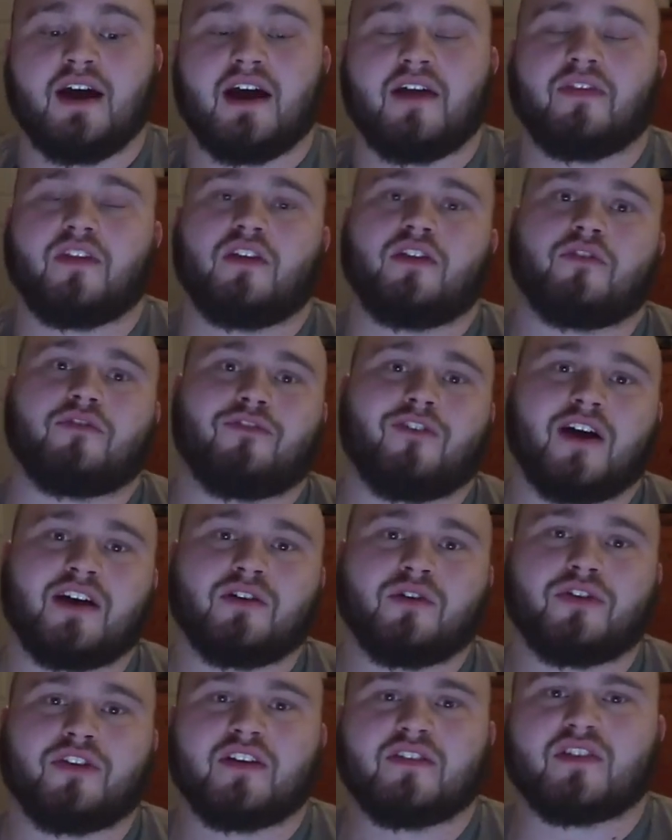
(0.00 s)
And then the
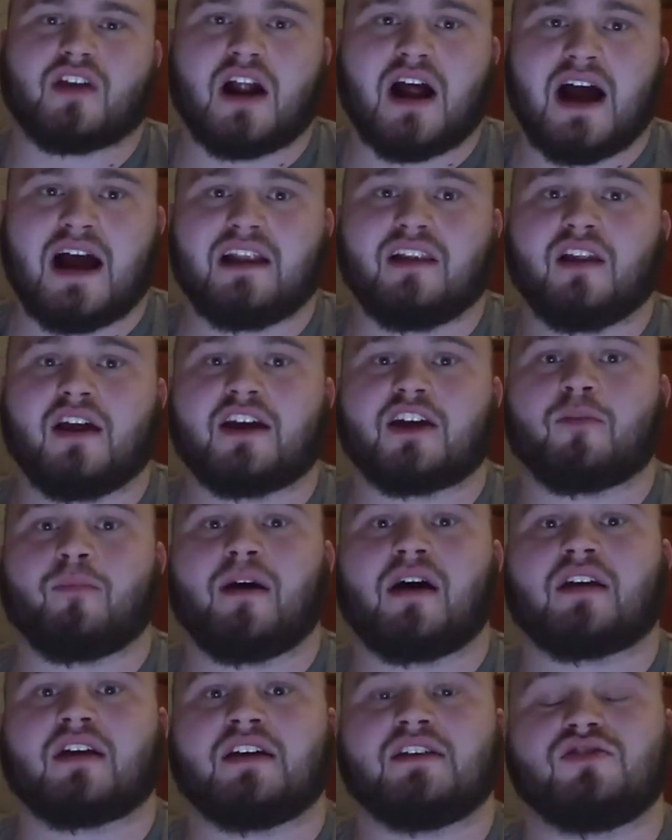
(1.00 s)
final thing that I like
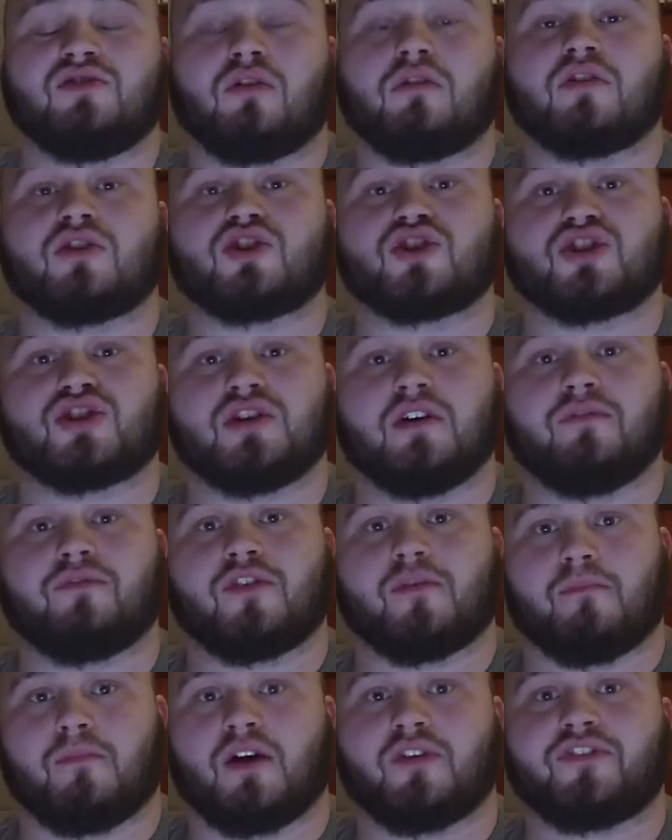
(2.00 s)
about it is you can
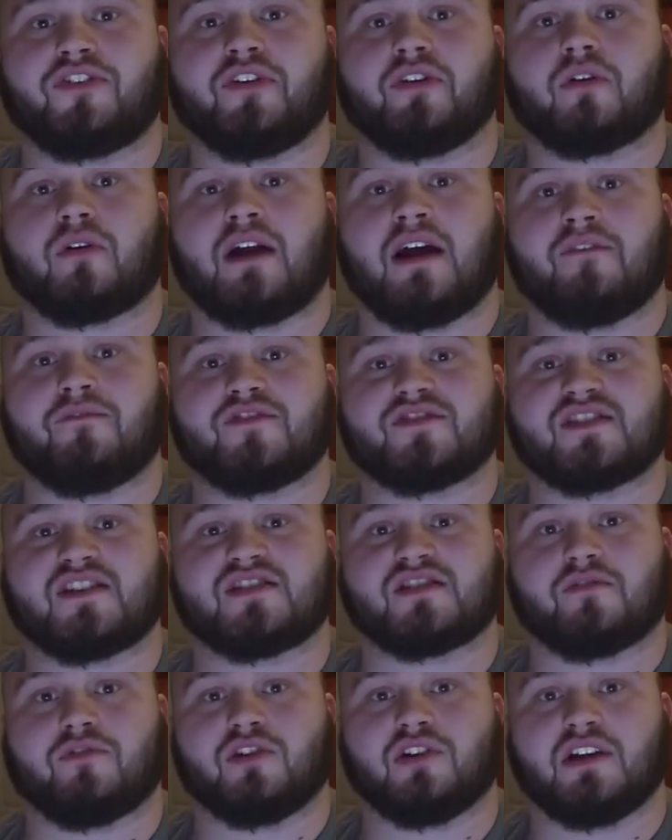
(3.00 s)
shift the muscular
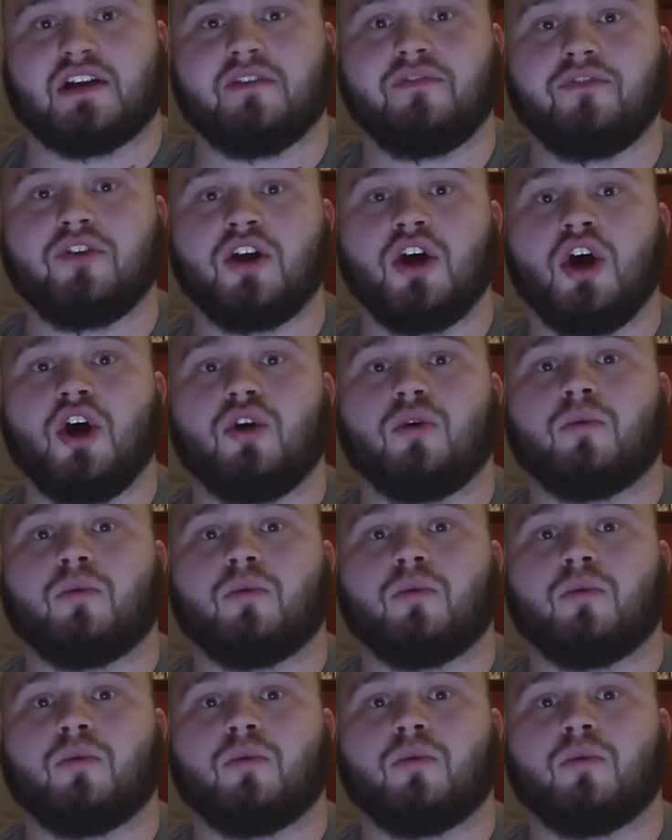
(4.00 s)
emphasis of a lift